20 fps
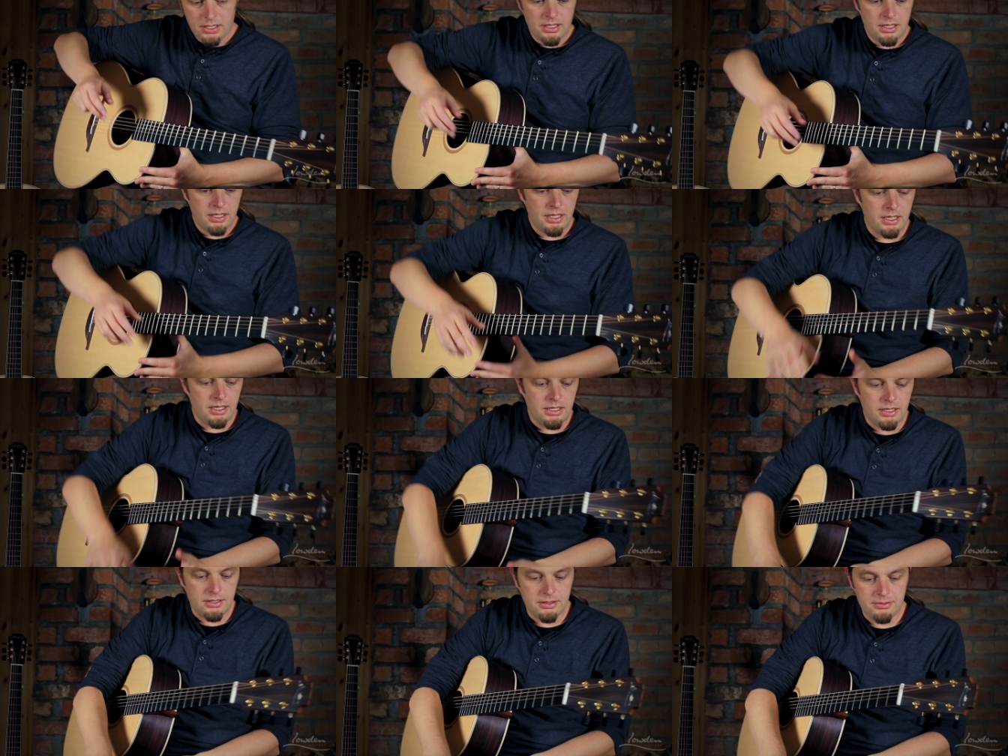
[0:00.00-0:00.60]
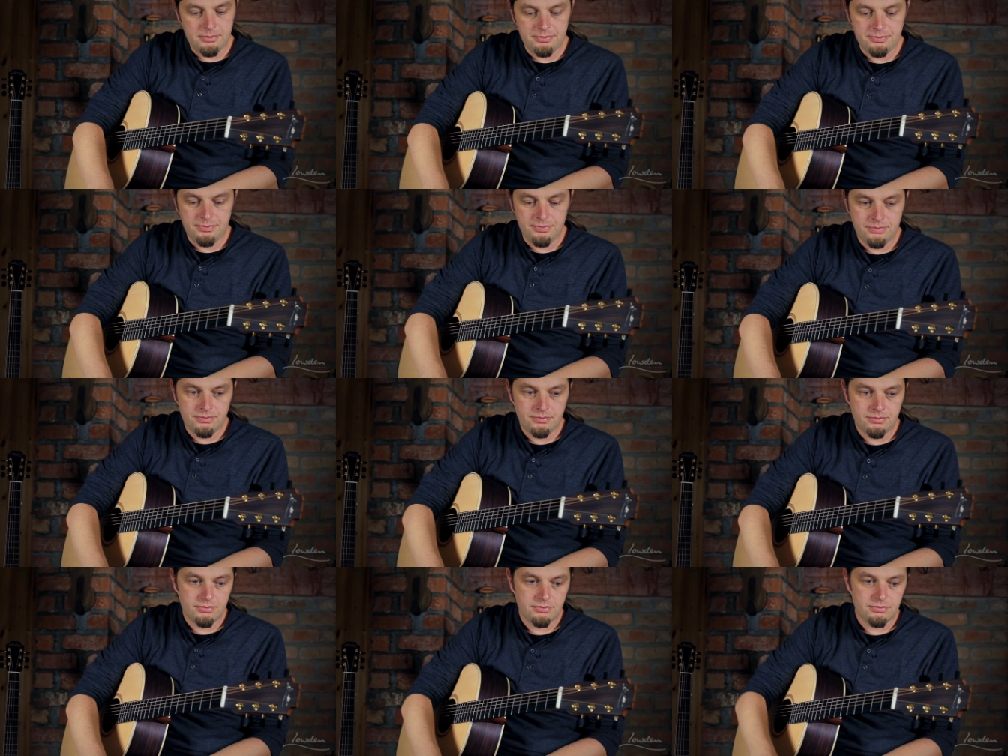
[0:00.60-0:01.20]

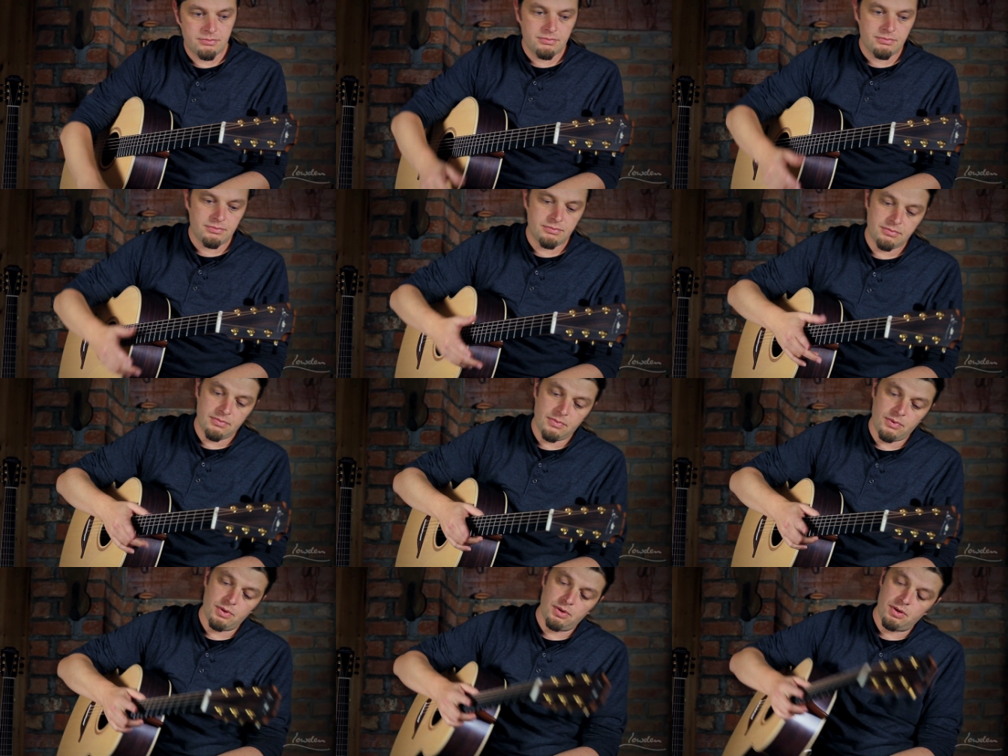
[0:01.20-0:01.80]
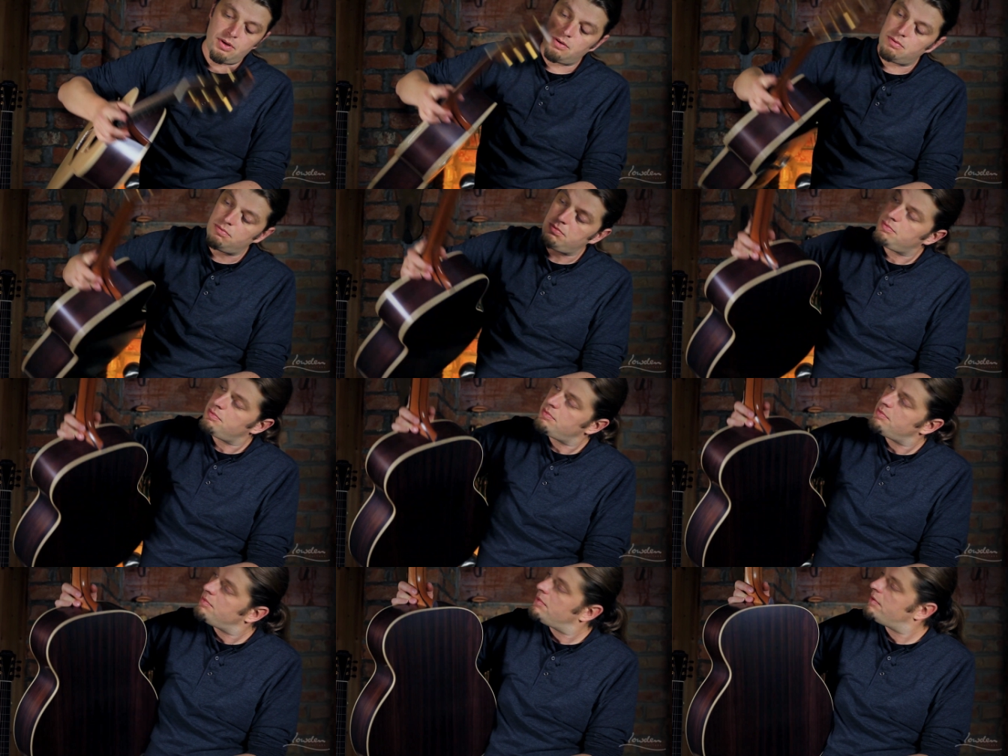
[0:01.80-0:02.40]
So
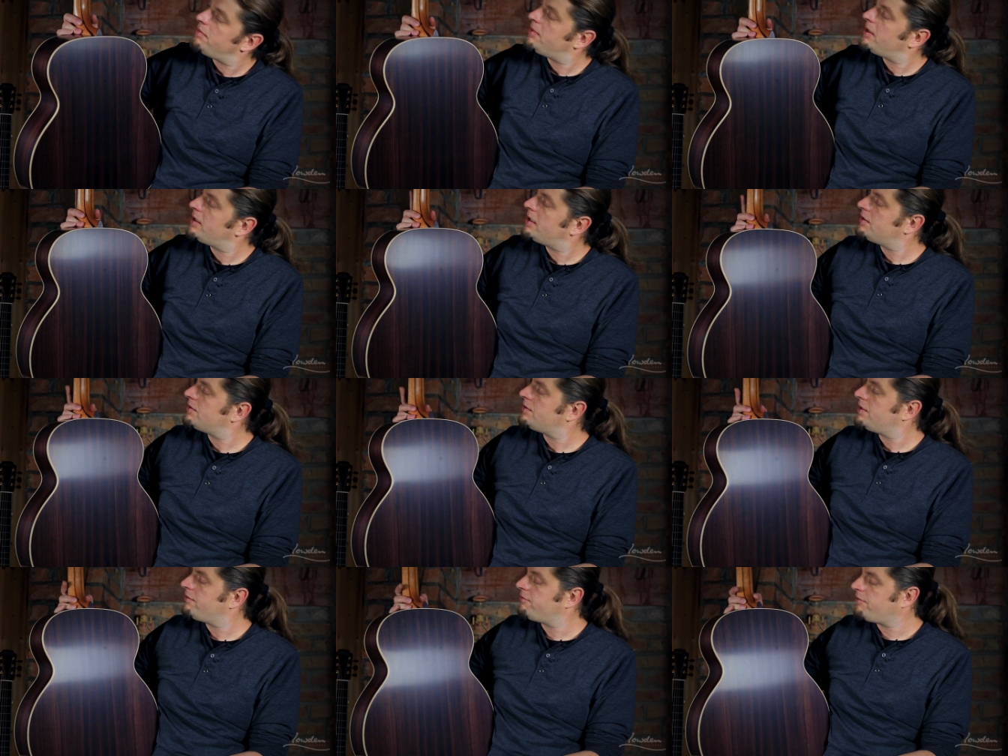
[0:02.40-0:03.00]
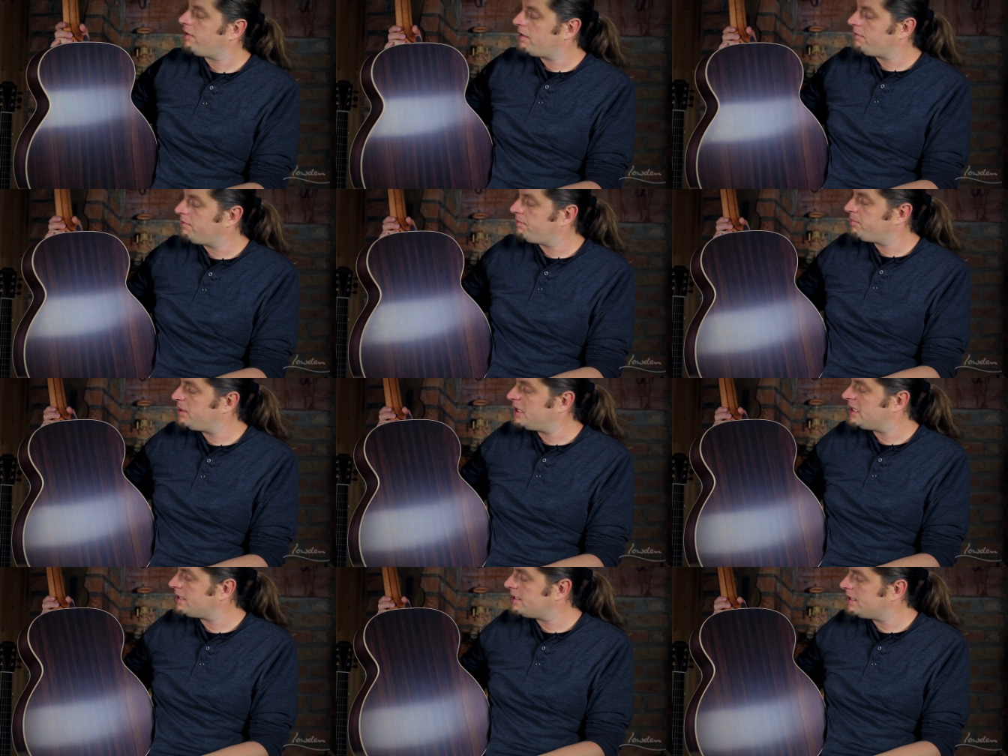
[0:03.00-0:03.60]
obligatory
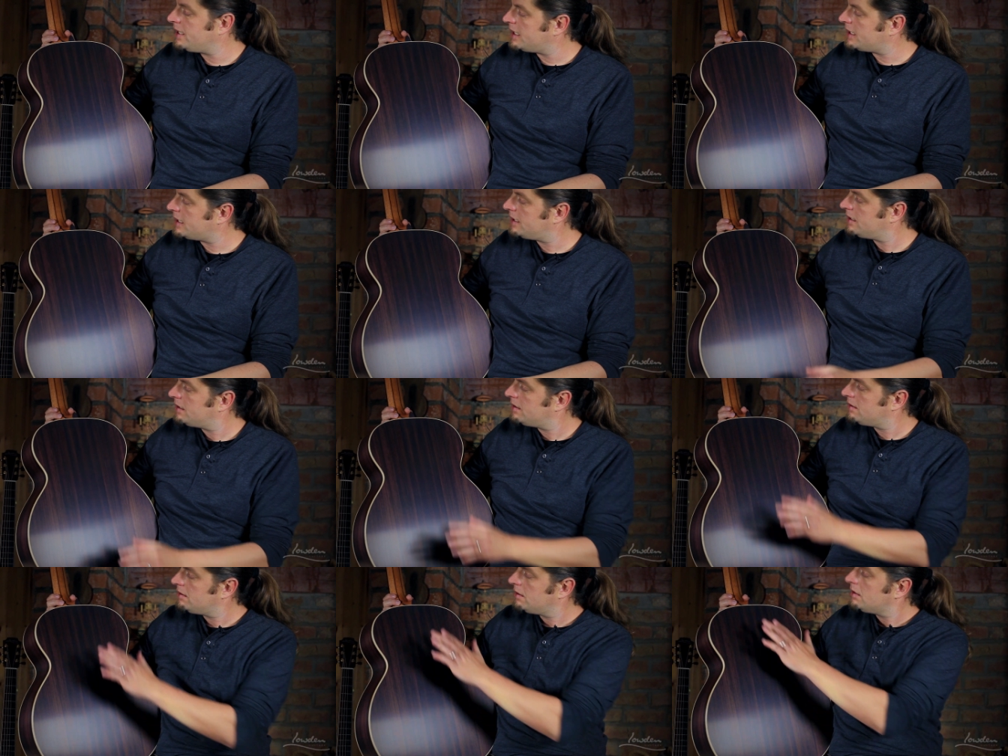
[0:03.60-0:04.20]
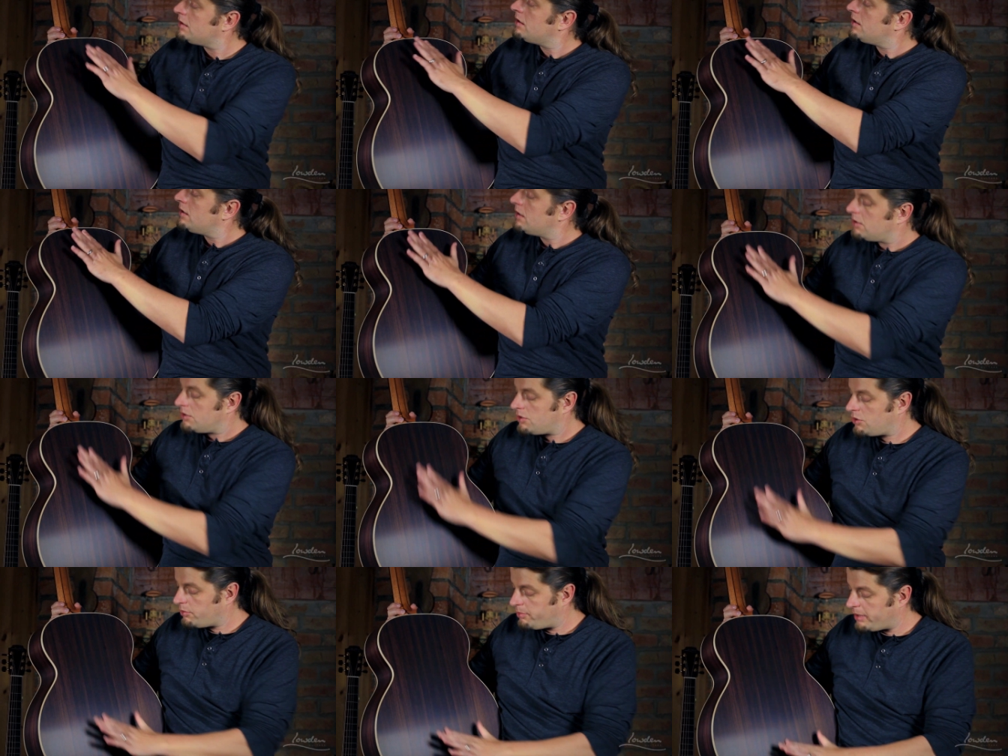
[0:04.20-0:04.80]
5-piece neck,
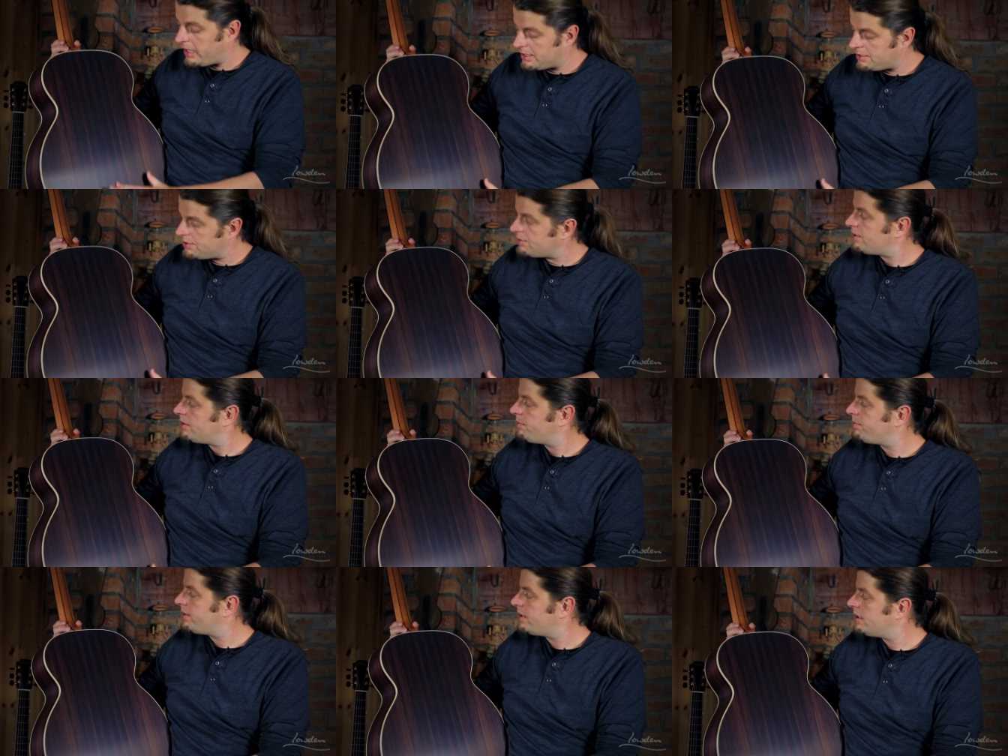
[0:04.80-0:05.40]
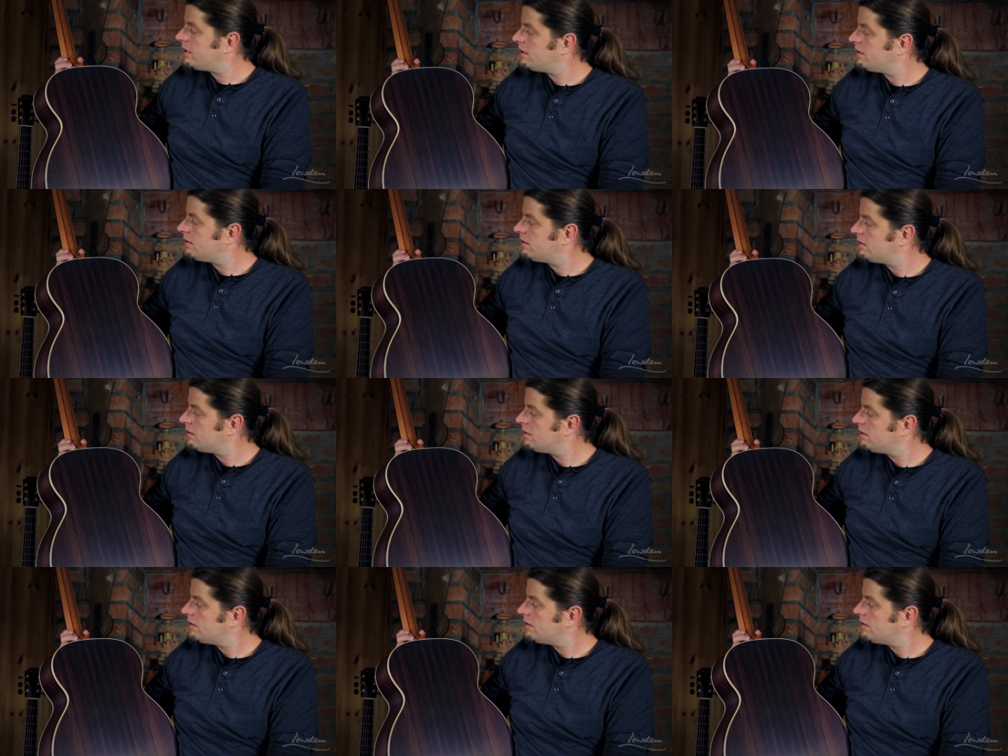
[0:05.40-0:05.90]
no back strip here.